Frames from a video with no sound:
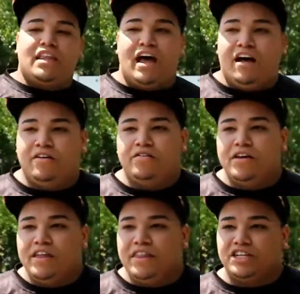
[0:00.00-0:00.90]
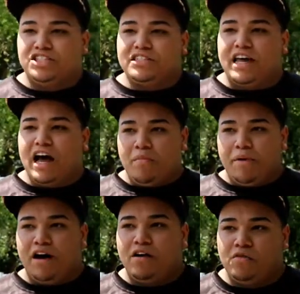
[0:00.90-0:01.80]
Now, that's just to help
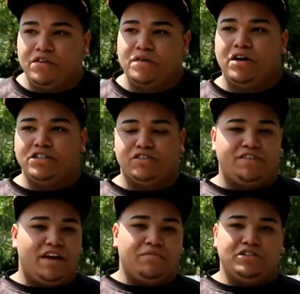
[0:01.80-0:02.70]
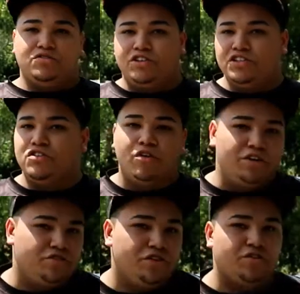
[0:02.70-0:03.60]
out with a bunch of families who are just
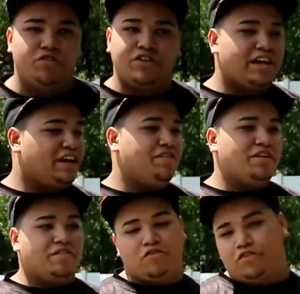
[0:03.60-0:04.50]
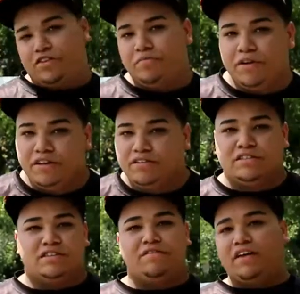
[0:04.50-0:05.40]
going through it or can't even afford their bills and
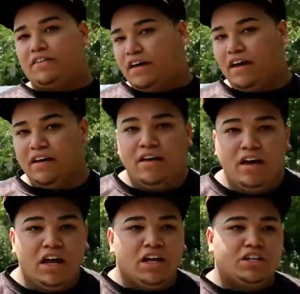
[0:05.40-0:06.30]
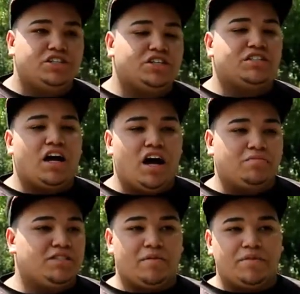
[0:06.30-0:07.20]
stuff like that. Just
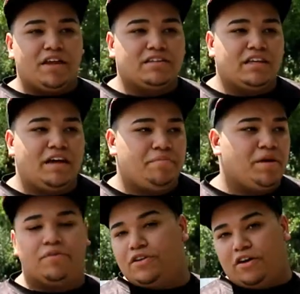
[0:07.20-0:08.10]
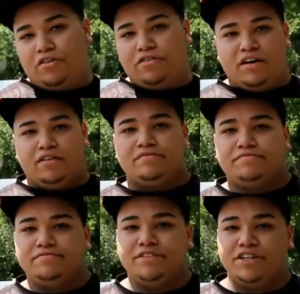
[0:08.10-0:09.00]
something to let people know that
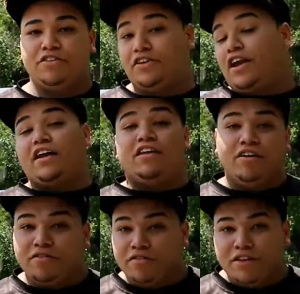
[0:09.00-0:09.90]
they're not alone,